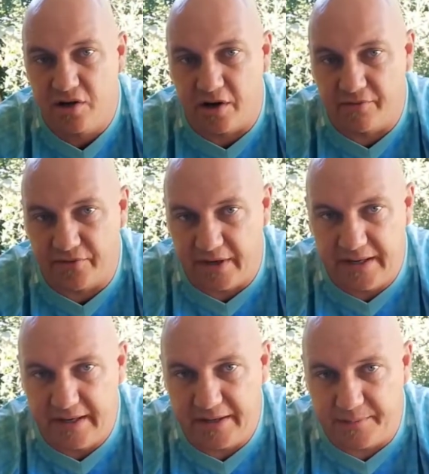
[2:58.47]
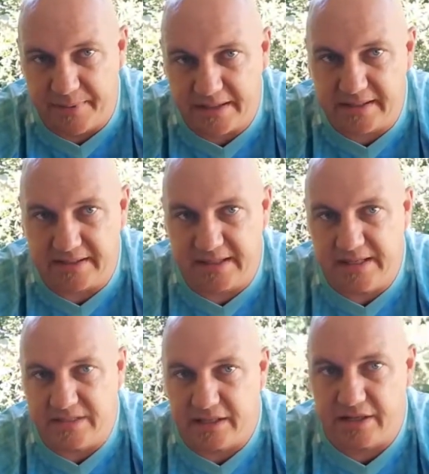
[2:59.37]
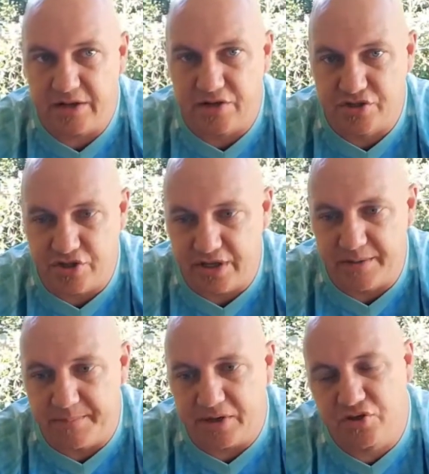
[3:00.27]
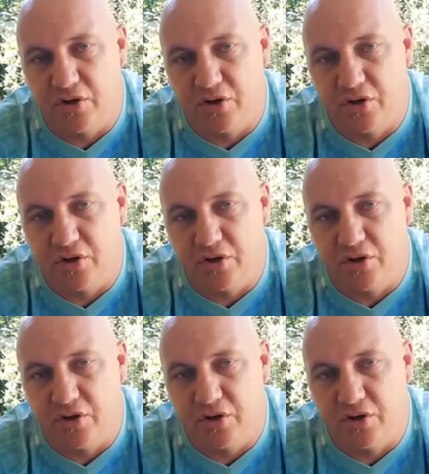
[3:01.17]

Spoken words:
of the bait that they're eating, because you need to match your